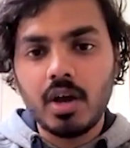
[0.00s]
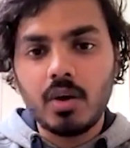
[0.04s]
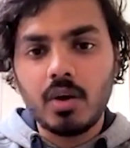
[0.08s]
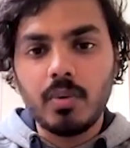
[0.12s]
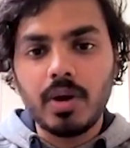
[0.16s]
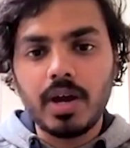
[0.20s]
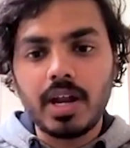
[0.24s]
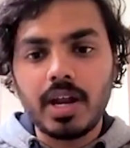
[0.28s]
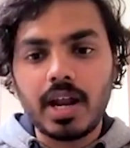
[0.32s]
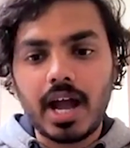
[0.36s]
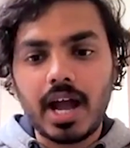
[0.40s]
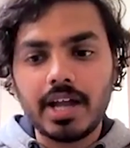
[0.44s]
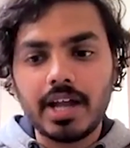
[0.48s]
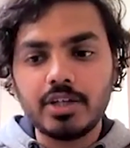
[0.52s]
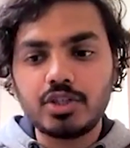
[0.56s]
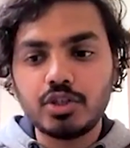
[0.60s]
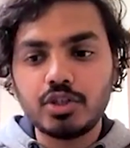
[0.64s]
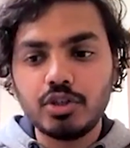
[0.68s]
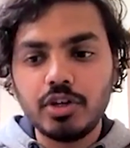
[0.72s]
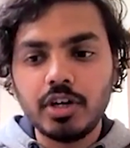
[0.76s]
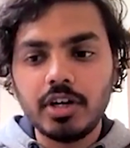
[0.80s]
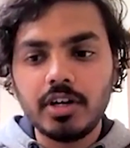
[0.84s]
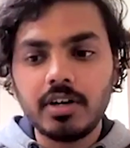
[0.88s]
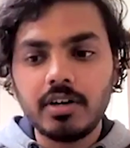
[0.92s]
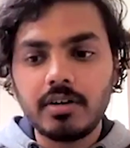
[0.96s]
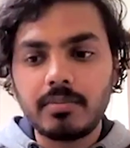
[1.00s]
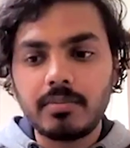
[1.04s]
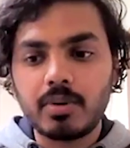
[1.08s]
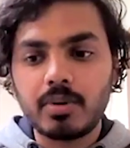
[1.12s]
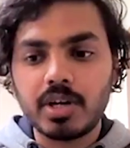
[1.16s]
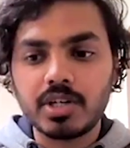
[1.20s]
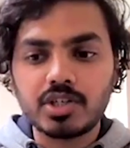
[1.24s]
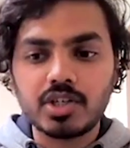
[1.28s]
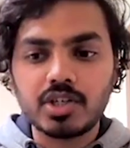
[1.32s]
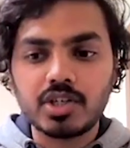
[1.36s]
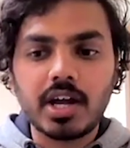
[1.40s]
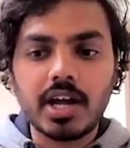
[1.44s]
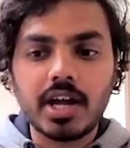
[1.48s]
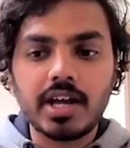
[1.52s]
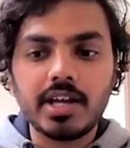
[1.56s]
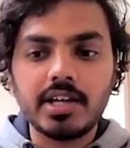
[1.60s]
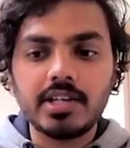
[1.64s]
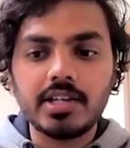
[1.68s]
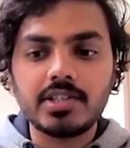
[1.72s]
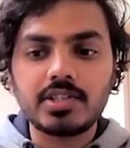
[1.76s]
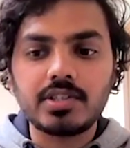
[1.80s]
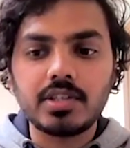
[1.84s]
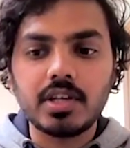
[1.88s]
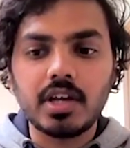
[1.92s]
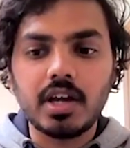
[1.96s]
where I shouldn't
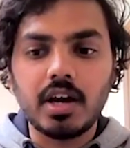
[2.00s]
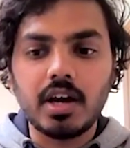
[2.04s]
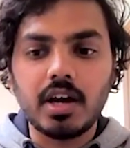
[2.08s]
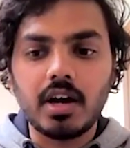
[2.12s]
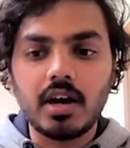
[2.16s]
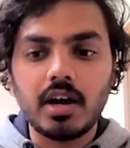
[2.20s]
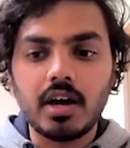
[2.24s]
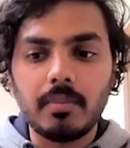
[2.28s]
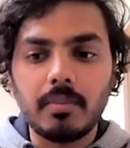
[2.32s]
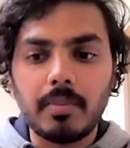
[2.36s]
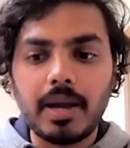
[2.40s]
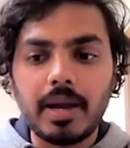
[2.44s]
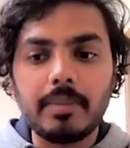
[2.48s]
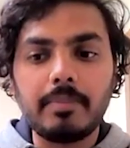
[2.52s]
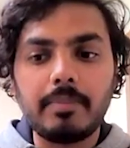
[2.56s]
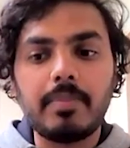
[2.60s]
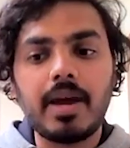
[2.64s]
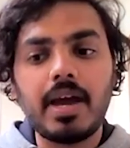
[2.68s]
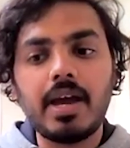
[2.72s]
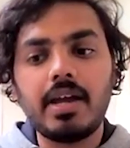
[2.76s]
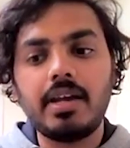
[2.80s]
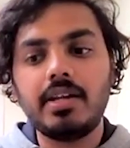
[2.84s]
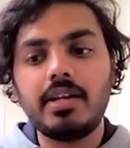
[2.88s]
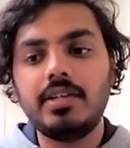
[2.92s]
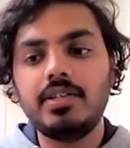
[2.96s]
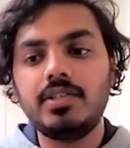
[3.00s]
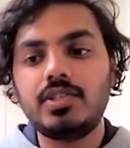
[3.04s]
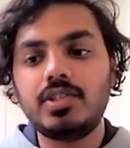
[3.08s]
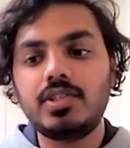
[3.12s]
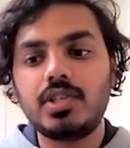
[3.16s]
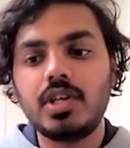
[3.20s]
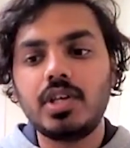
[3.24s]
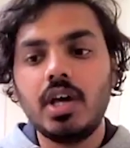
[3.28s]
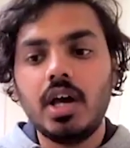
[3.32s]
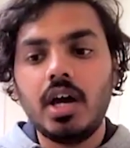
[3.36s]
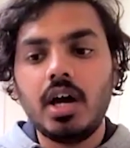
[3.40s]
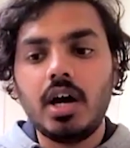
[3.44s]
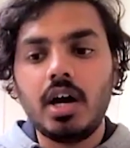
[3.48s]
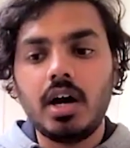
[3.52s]
pressurize my parents.